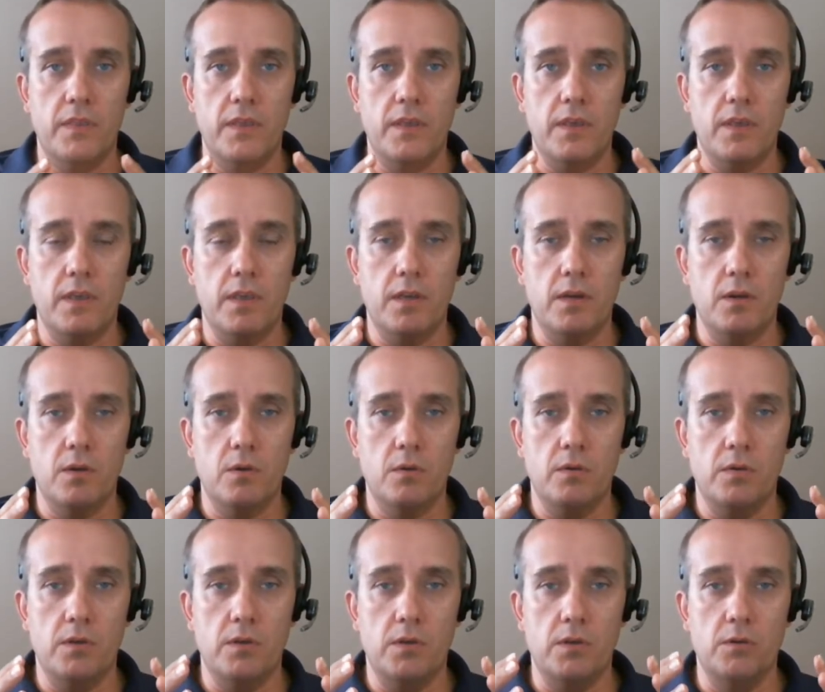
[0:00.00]
the, you know,
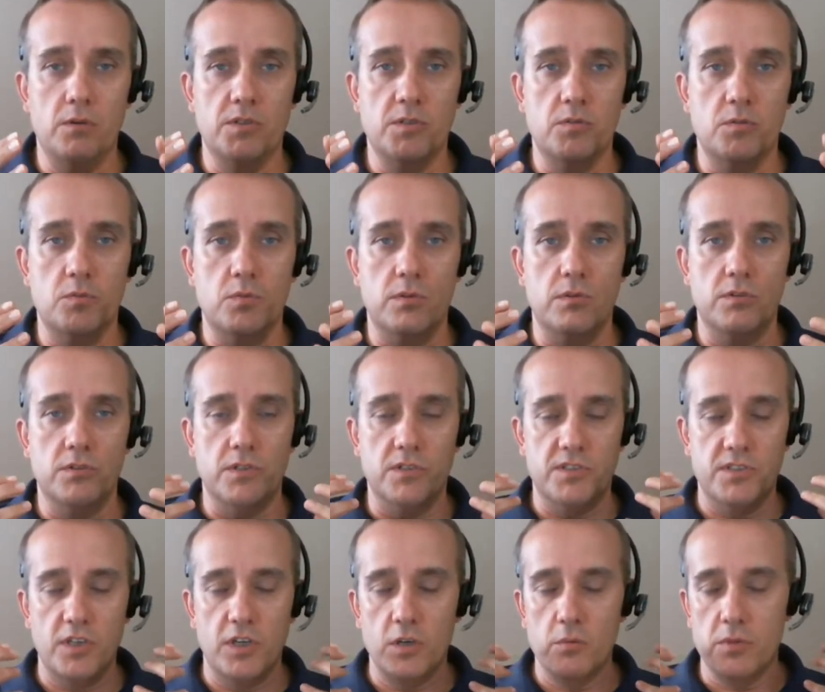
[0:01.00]
users were
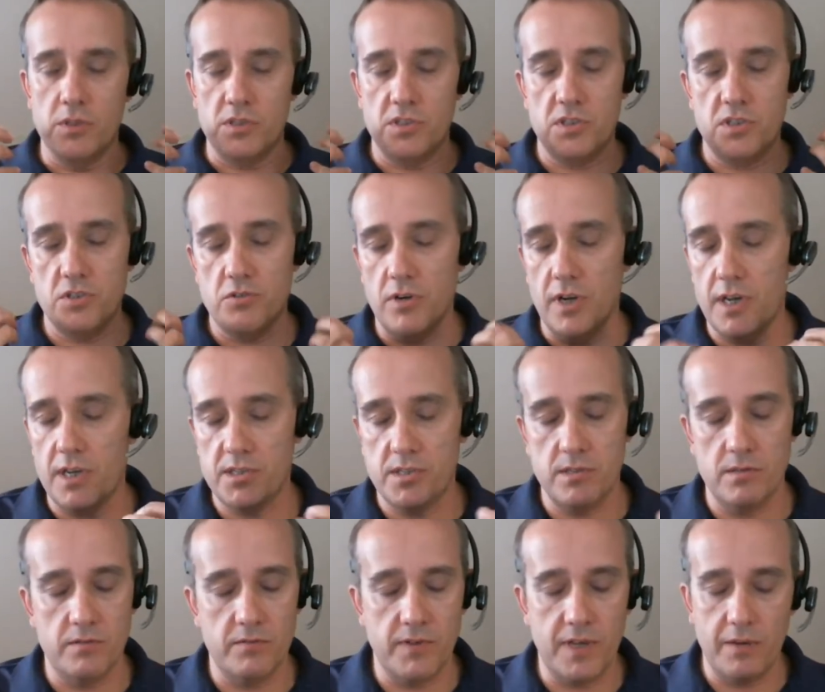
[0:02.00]
under so much stress
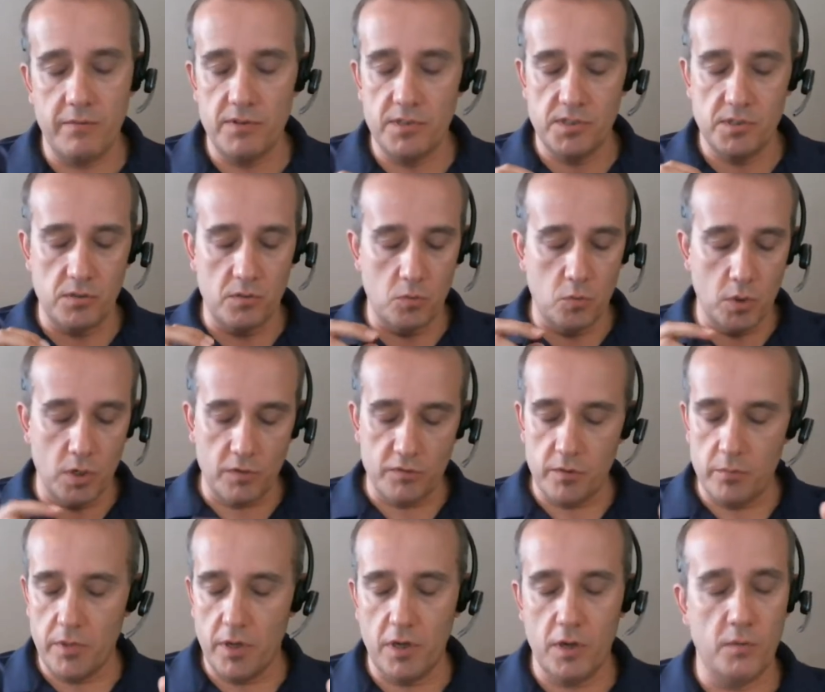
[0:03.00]
of having to sort of work
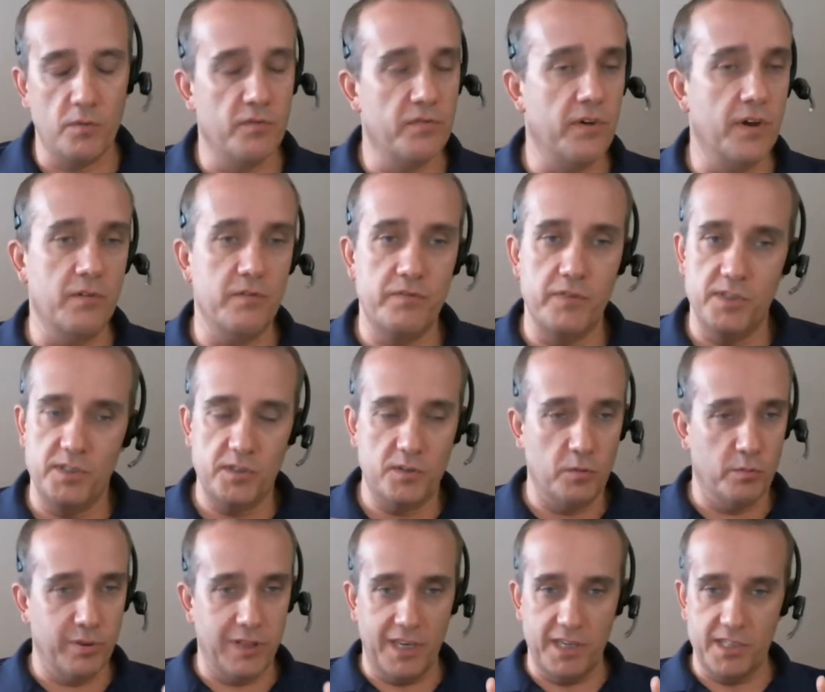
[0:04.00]
from home, find
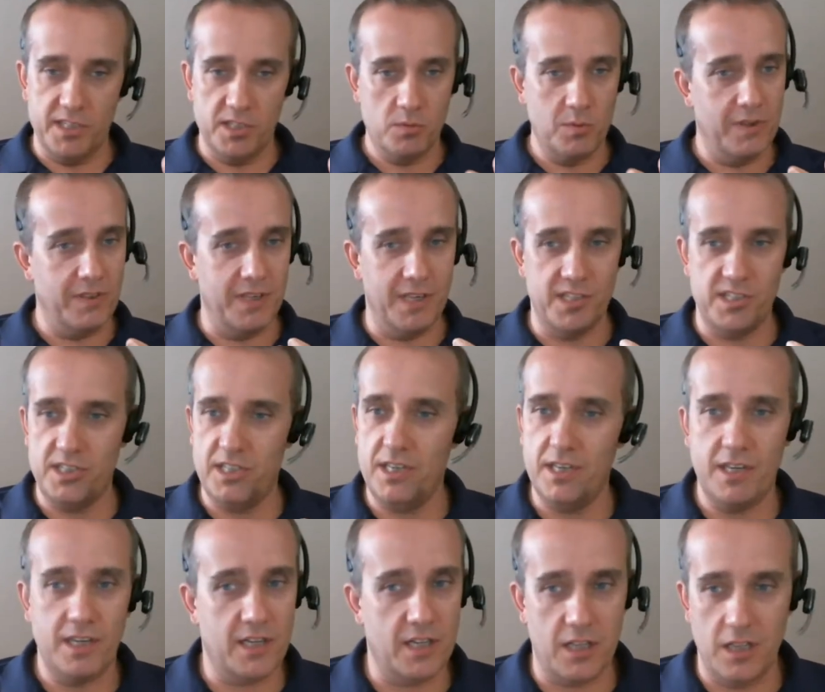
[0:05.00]
physical places where they're
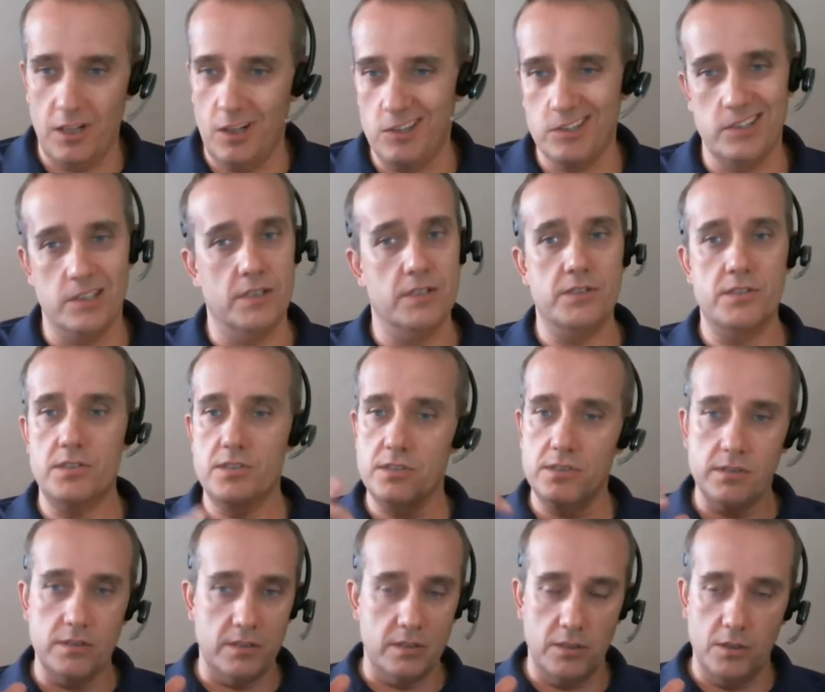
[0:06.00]
sick, closets,
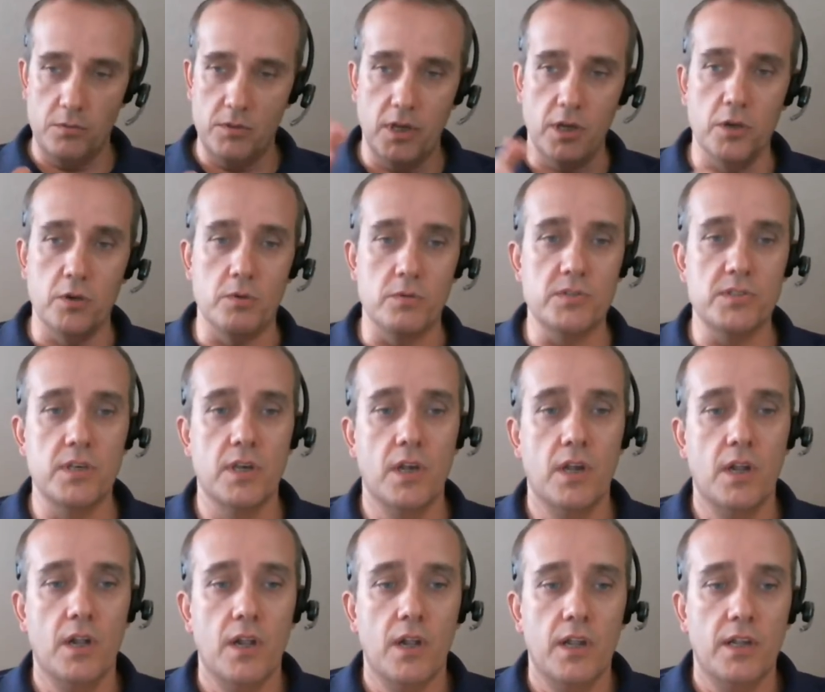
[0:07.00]
who knows,
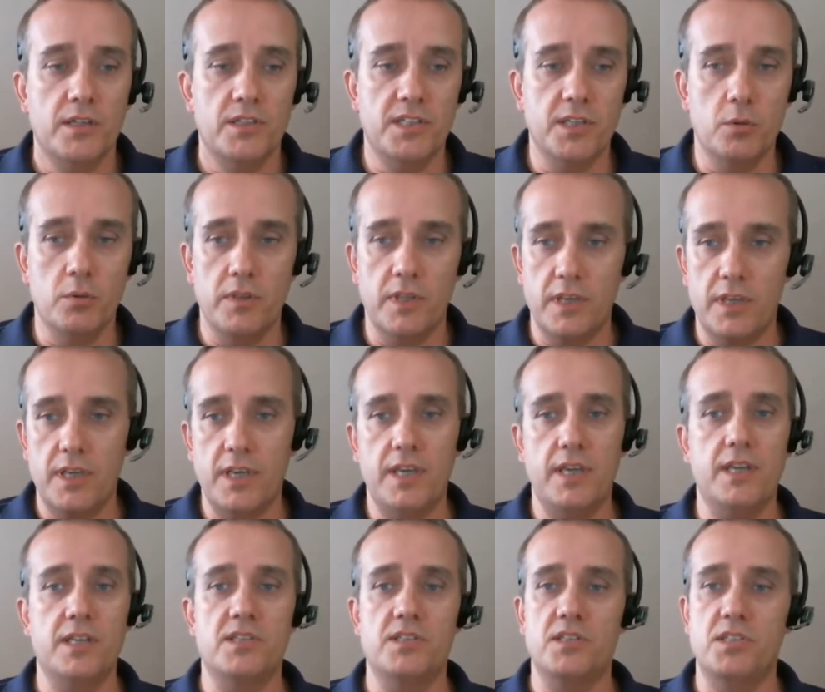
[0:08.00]
deal with the
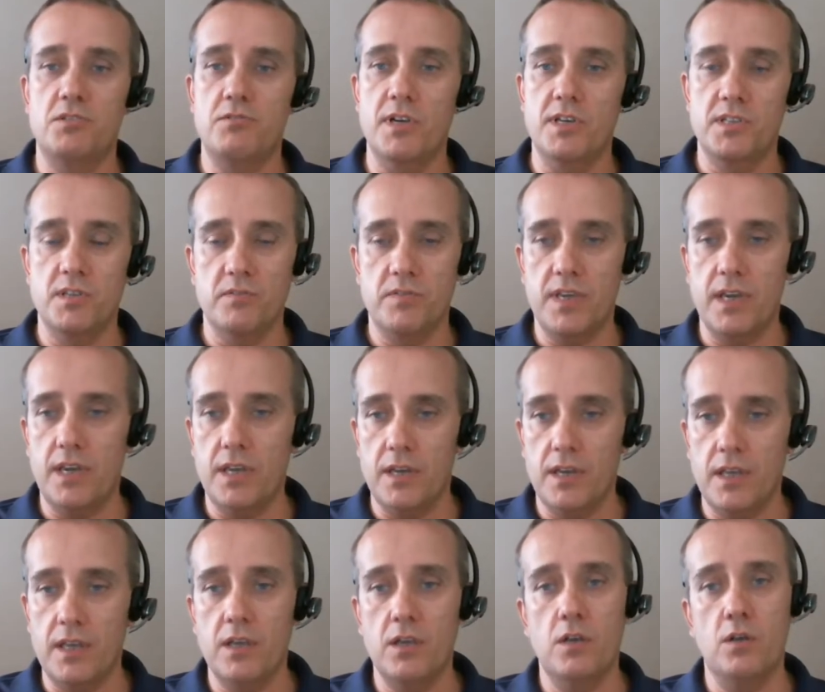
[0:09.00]
kids, the stress of
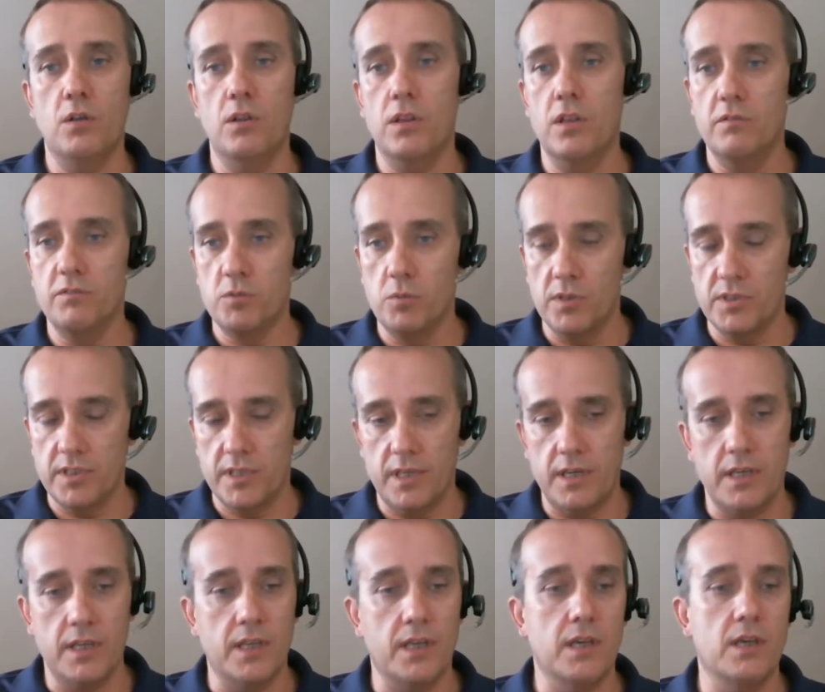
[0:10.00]
getting ill, loved ones
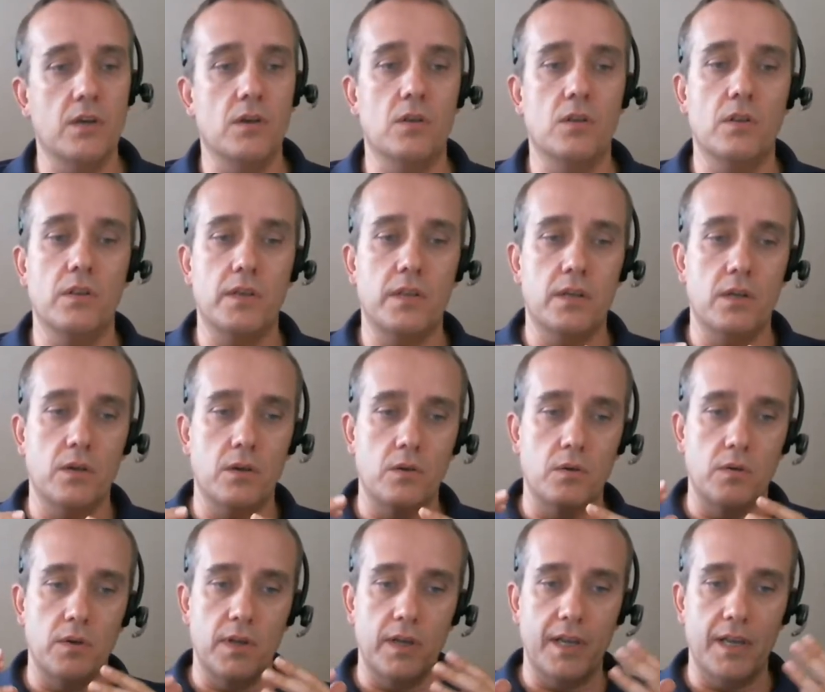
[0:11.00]
getting ill, you
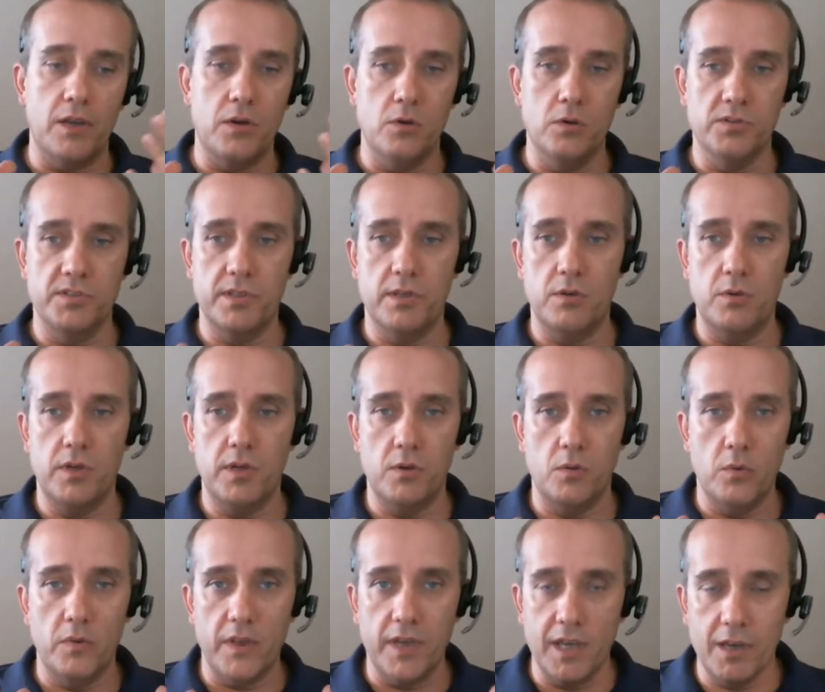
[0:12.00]
know, and also, you
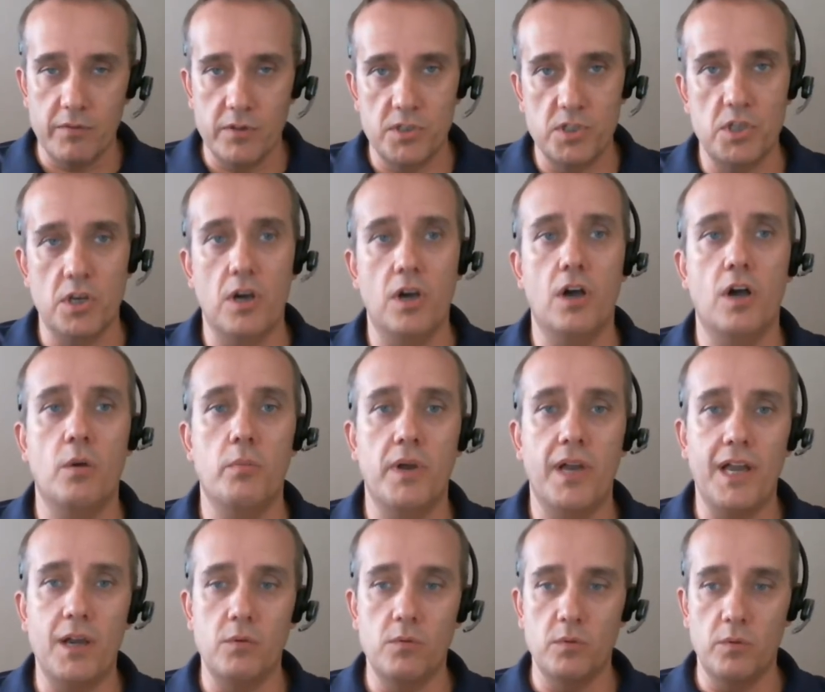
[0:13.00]
know, will they have a job?
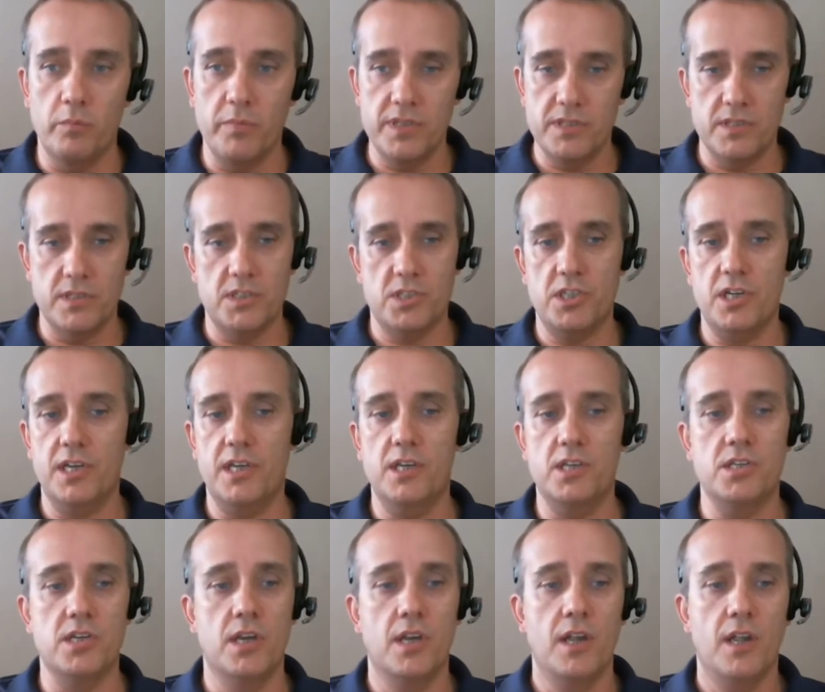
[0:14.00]
How will business
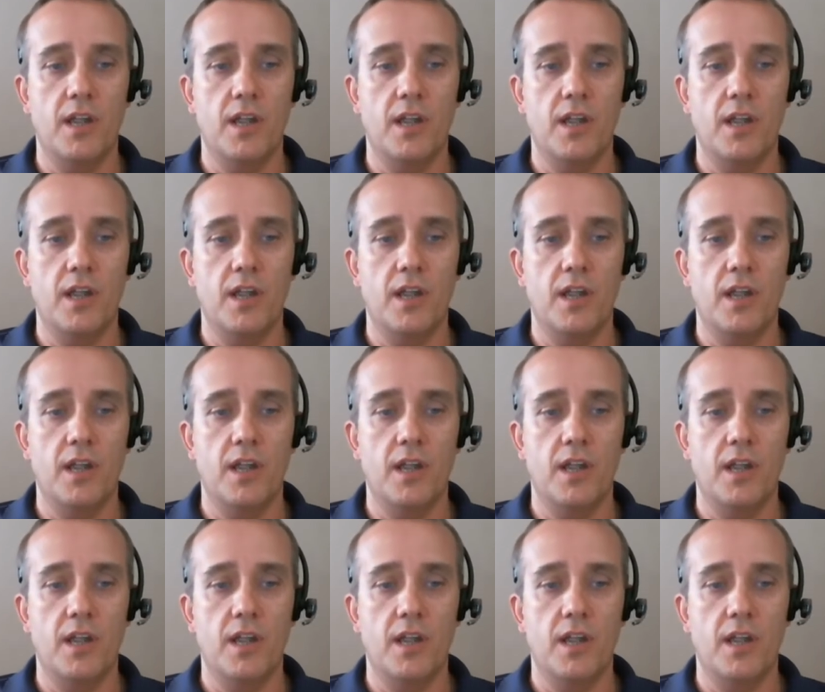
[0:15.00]
change?